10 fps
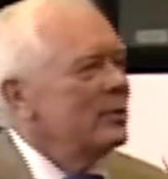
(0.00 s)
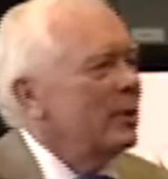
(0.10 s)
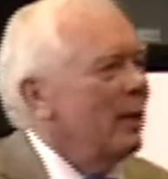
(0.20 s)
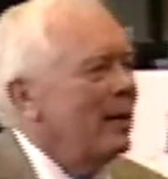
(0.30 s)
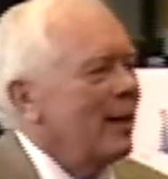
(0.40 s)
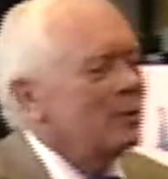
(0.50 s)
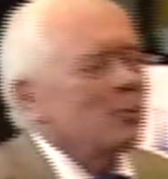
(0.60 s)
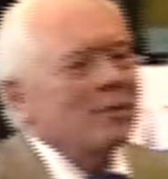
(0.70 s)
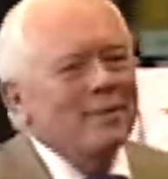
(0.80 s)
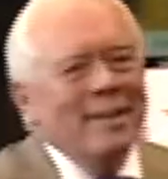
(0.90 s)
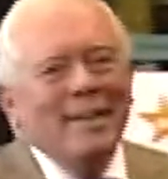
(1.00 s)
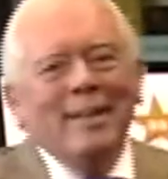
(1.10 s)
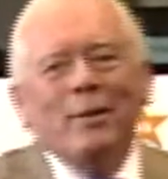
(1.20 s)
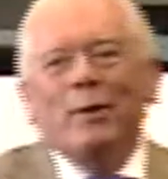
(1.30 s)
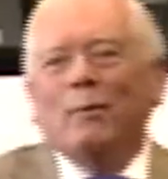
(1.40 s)
So I, I sort of,
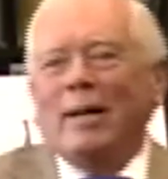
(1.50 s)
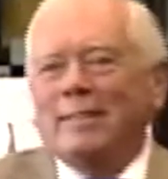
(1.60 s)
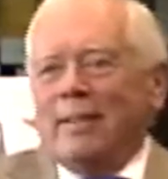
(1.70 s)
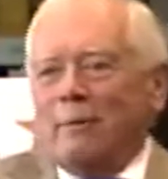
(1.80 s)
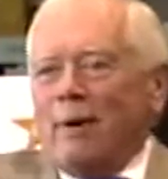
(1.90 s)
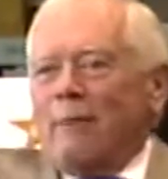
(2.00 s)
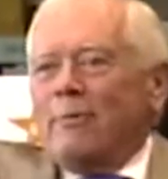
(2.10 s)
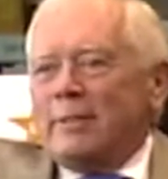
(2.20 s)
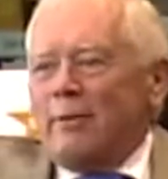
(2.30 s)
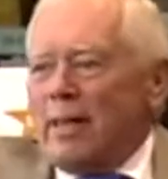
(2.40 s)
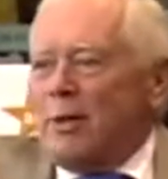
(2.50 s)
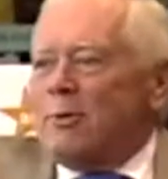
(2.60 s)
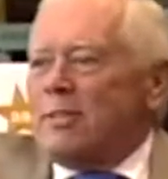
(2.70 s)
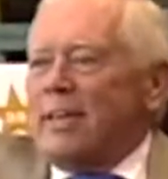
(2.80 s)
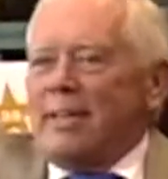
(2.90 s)
you know, when I say the Ruffners, everything
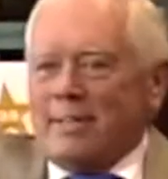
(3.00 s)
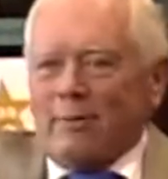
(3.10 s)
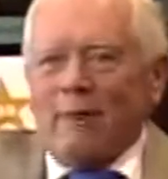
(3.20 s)
you see is the